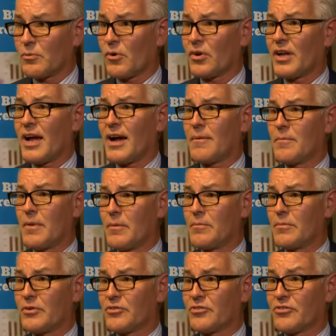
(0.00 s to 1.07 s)
We want our
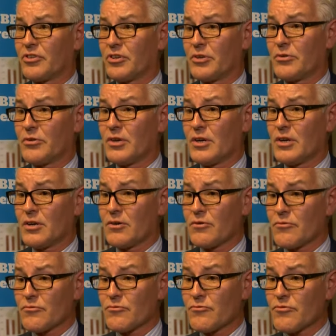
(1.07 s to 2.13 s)
members to
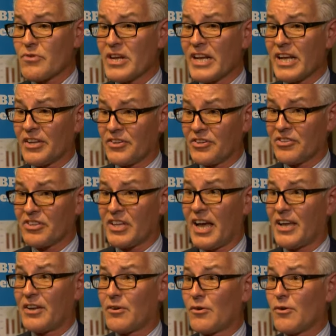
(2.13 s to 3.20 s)
really
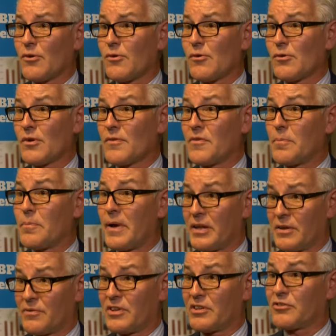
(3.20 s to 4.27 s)
understand all of the
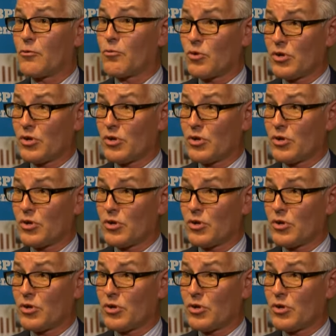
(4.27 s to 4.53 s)
benefits of